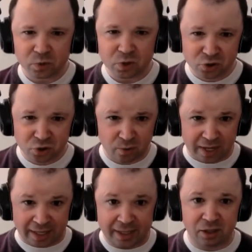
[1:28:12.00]
So
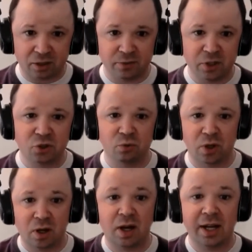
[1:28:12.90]
any individual, the
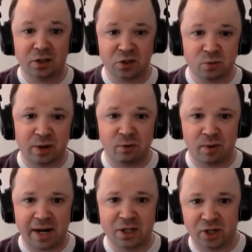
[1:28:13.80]
higher your sweat
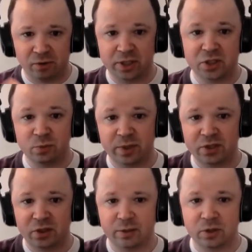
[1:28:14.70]
rate, generally your sweat
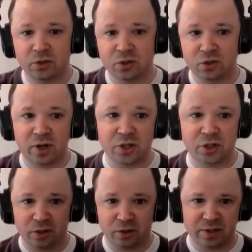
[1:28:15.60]
sodium concentration
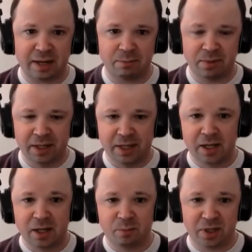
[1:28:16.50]
goes up
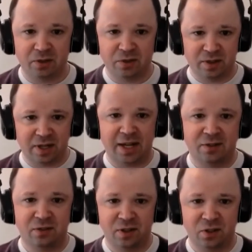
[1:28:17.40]
because
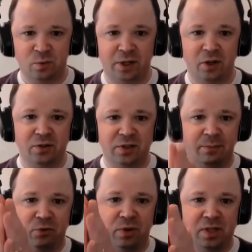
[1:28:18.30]
as the sweat goes up
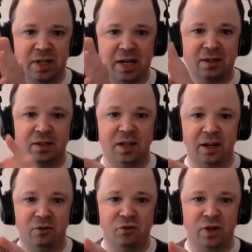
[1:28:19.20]
through the duct
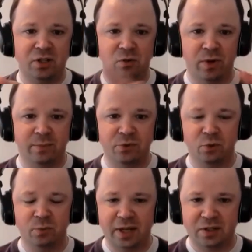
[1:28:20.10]
and tries to
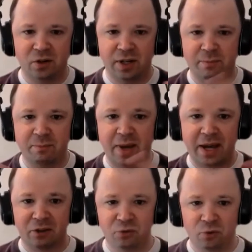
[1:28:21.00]
reabsorb that sodium
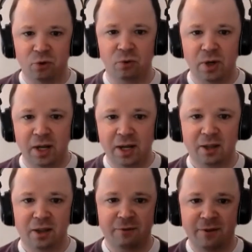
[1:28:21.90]
back through,
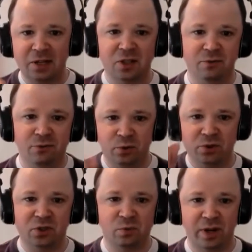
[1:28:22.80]
the faster you force
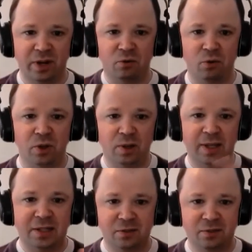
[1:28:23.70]
the sweat through, the
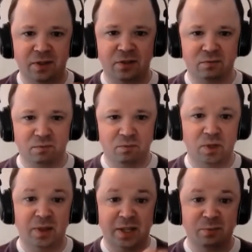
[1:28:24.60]
less of this
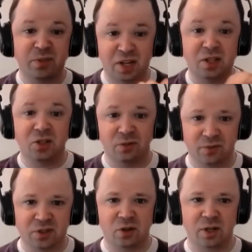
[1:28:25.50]
less percentage of
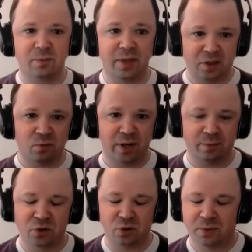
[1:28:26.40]
the sodium gets
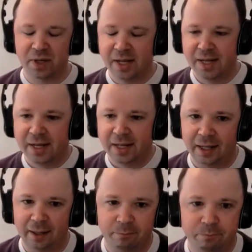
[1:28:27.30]
reabsorbed.
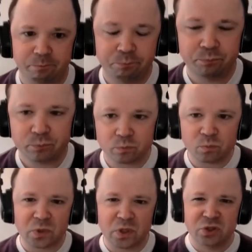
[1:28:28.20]
Um,
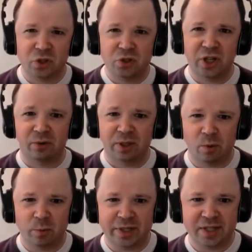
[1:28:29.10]
so generally,
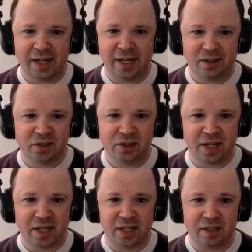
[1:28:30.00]
what we tend to
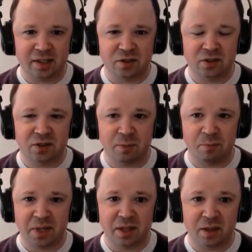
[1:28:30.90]
see is the
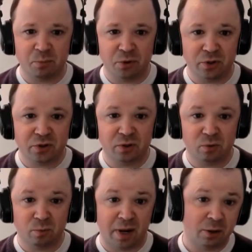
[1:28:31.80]
bigger the
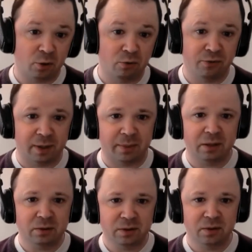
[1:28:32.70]
person, male or
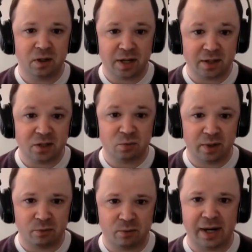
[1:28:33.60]
female, the higher the
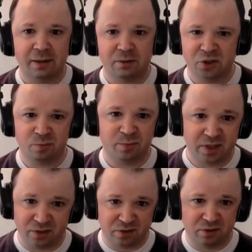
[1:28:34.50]
sweat rate, just
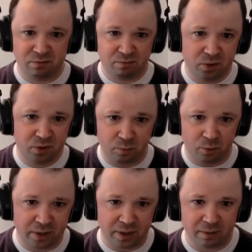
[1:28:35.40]
because you're
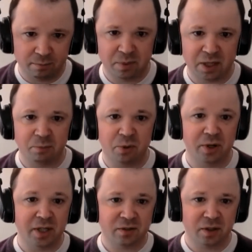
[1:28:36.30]
moving a bigger
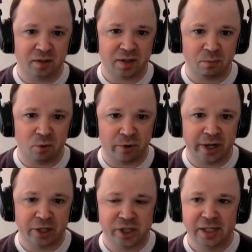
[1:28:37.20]
body, it's going to take more
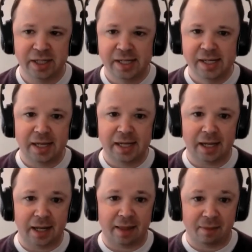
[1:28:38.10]
energy.
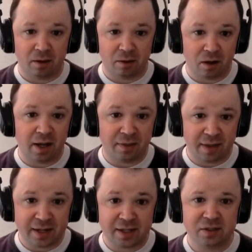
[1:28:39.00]
Uh, and the higher
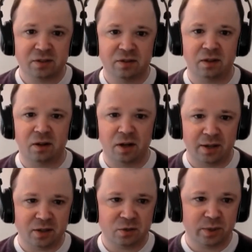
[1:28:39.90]
that is, the
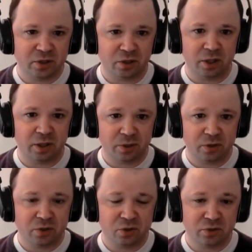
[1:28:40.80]
higher the sweat sodium
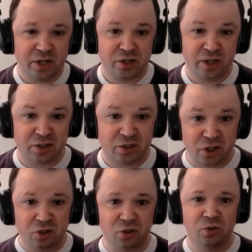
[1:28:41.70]
concentration. And so you
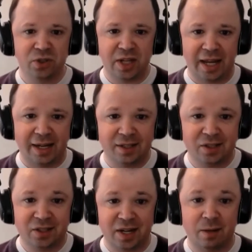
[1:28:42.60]
do tend to
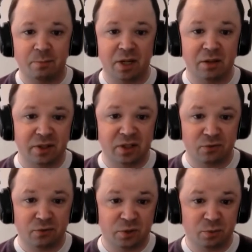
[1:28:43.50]
see a bit of a
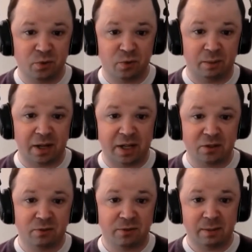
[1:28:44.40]
difference between males
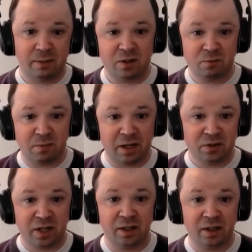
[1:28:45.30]
and females, males
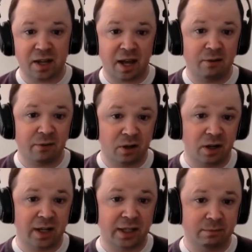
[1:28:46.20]
tending to have a
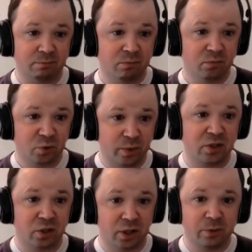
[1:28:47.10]
higher sweat
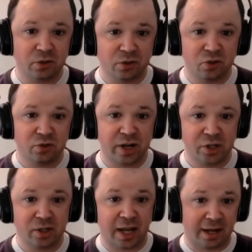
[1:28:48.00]
sodium
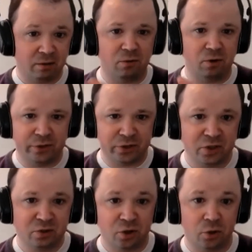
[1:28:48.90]
concentration and obviously
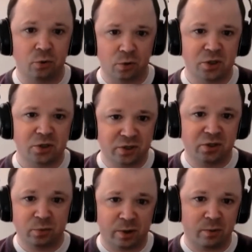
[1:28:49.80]
total loss because the
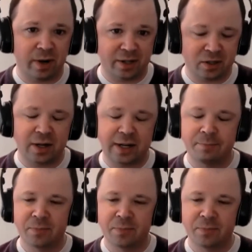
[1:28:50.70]
sweat rate is higher.